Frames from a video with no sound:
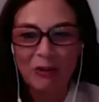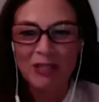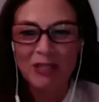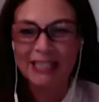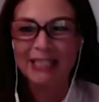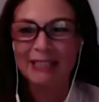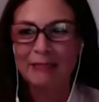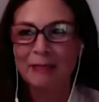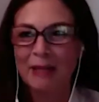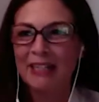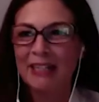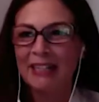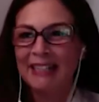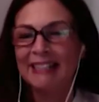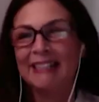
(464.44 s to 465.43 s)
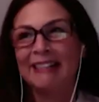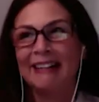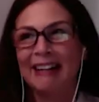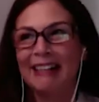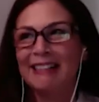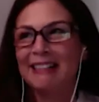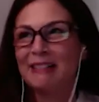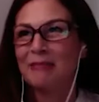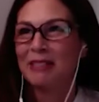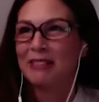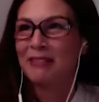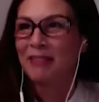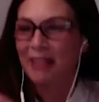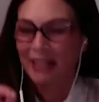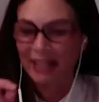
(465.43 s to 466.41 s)
was explaining, I said, I see
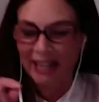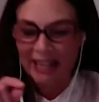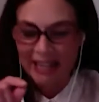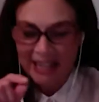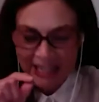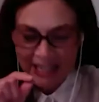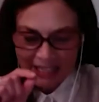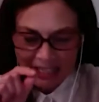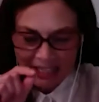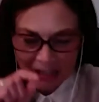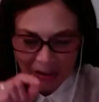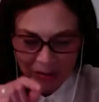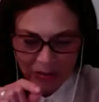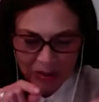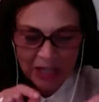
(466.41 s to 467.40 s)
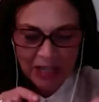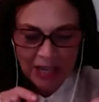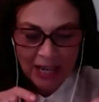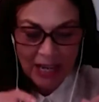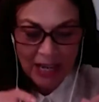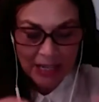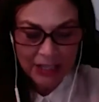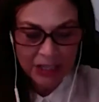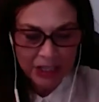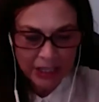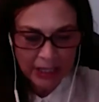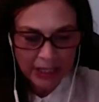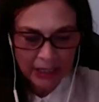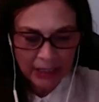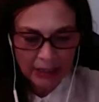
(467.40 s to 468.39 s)
myself, like she knows. And
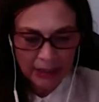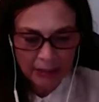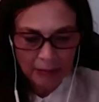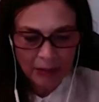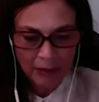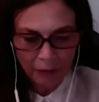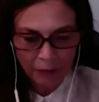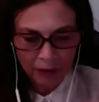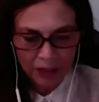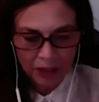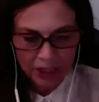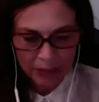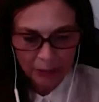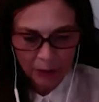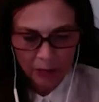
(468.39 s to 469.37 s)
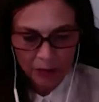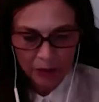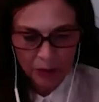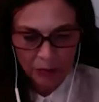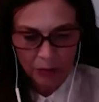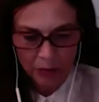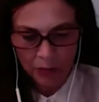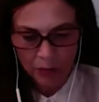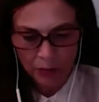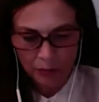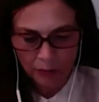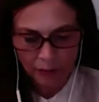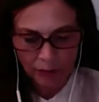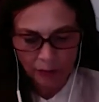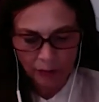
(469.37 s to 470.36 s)
before she moved
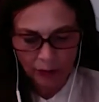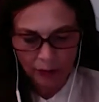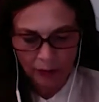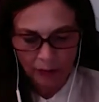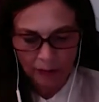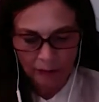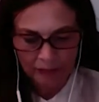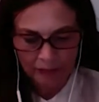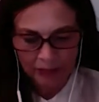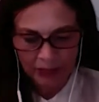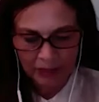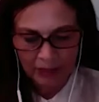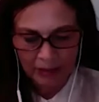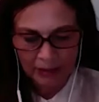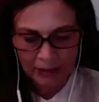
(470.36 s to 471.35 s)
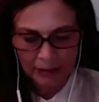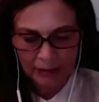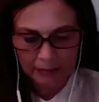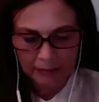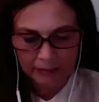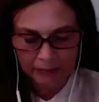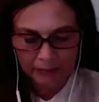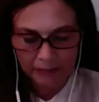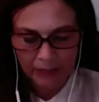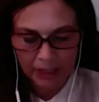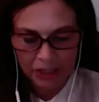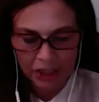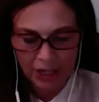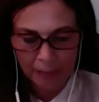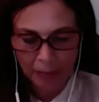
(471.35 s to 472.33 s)
from
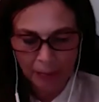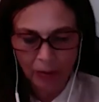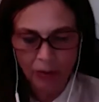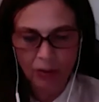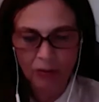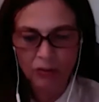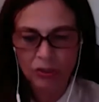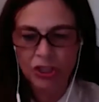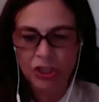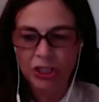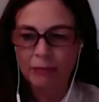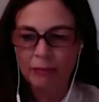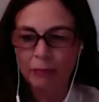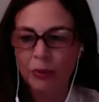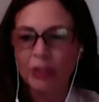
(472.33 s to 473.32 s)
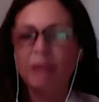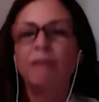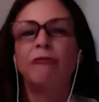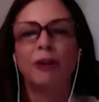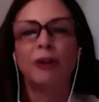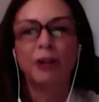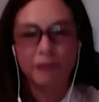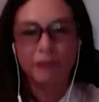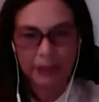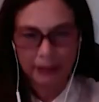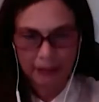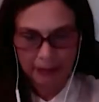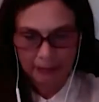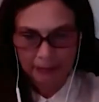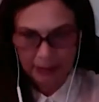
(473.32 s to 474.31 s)
Chapleau, she put in front of
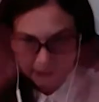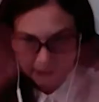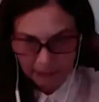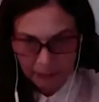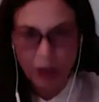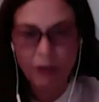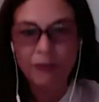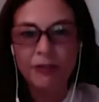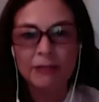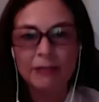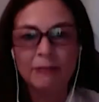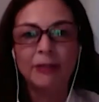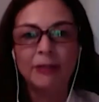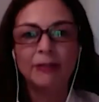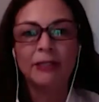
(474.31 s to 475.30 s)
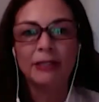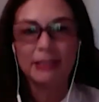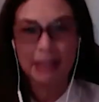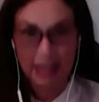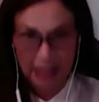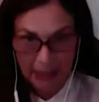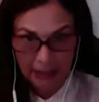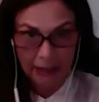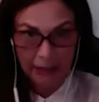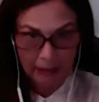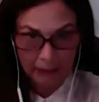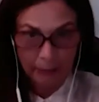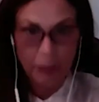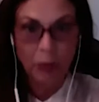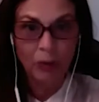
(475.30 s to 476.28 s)
the office buildings
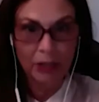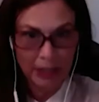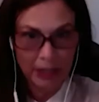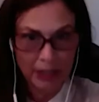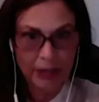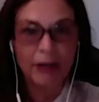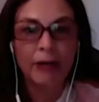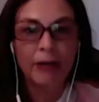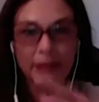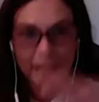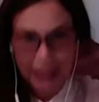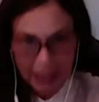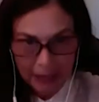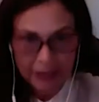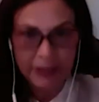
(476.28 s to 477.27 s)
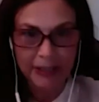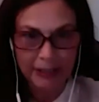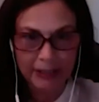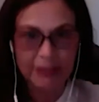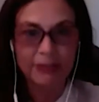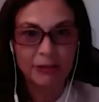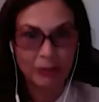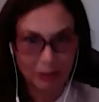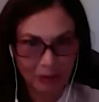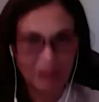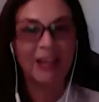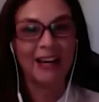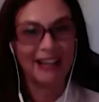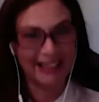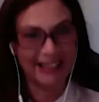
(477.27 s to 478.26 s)
pollinator gardening. So yeah,